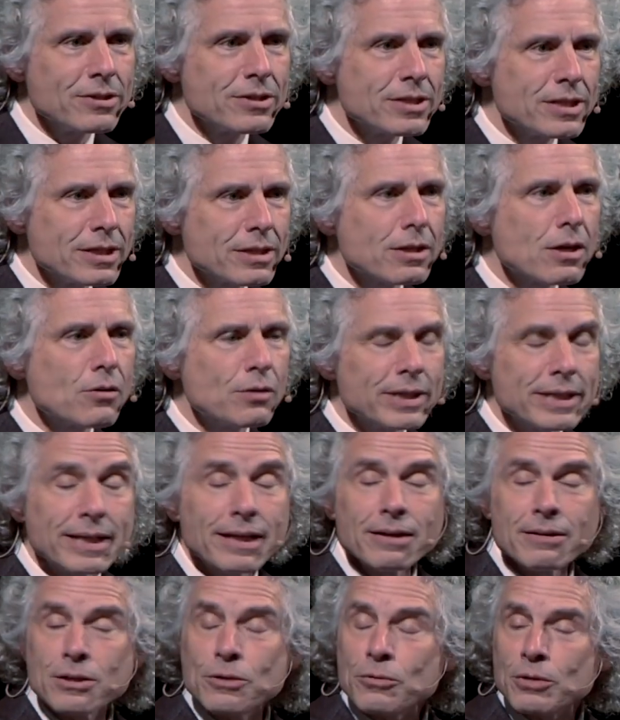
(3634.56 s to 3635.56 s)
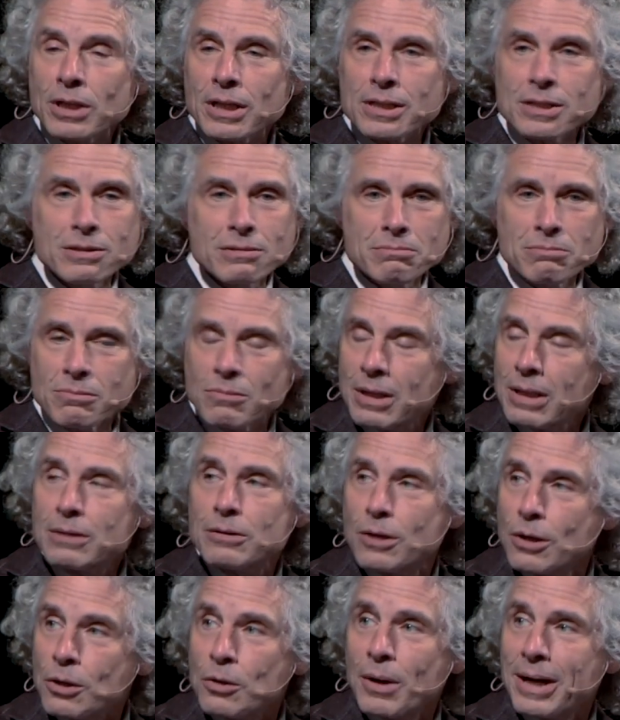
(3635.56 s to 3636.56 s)
and you see it going down, you realize, well,
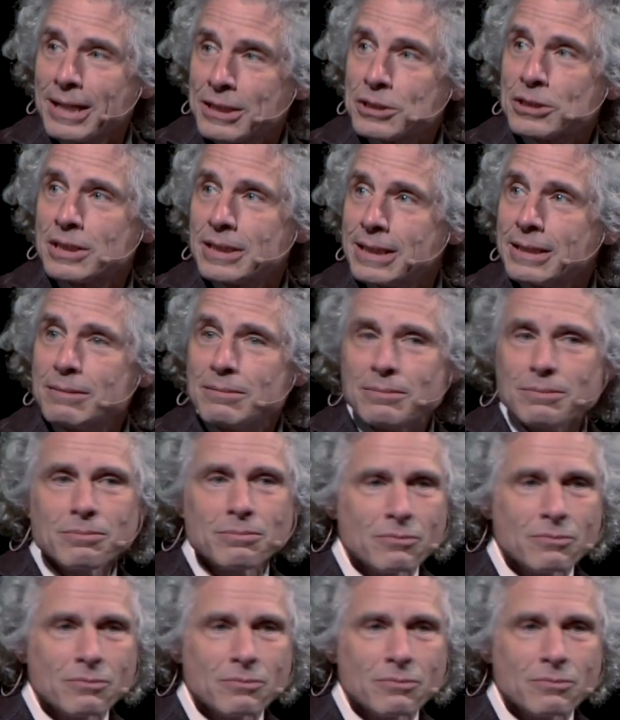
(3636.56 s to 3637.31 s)
no, actually,